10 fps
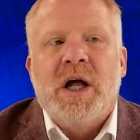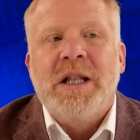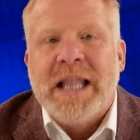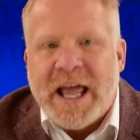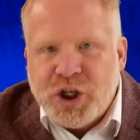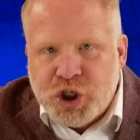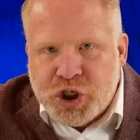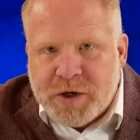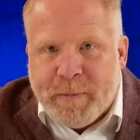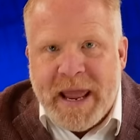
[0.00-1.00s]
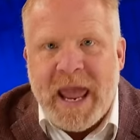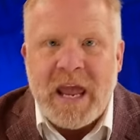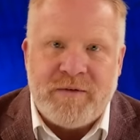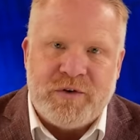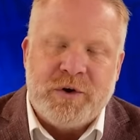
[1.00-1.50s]
alleged
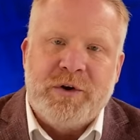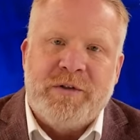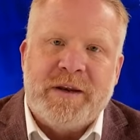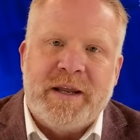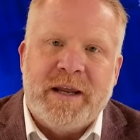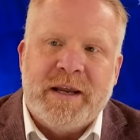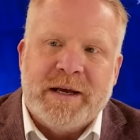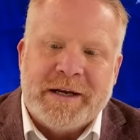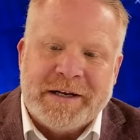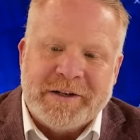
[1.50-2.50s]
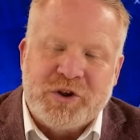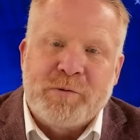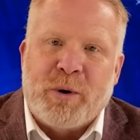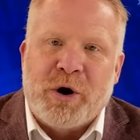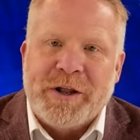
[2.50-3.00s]
behavior that he
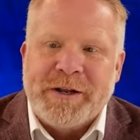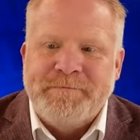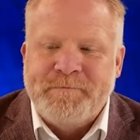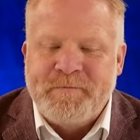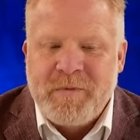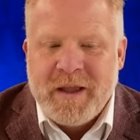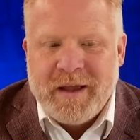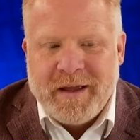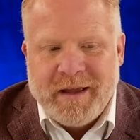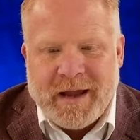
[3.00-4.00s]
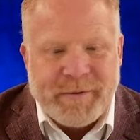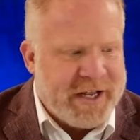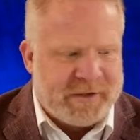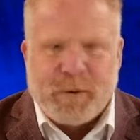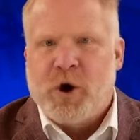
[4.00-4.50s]
took part in. I mean,
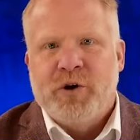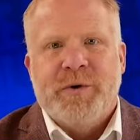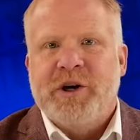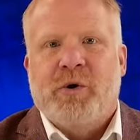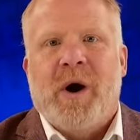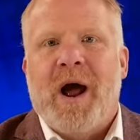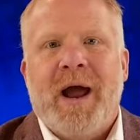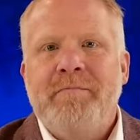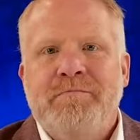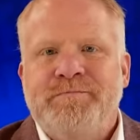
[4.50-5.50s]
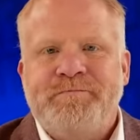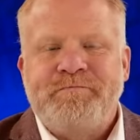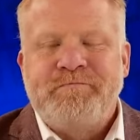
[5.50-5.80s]
his partner in crime.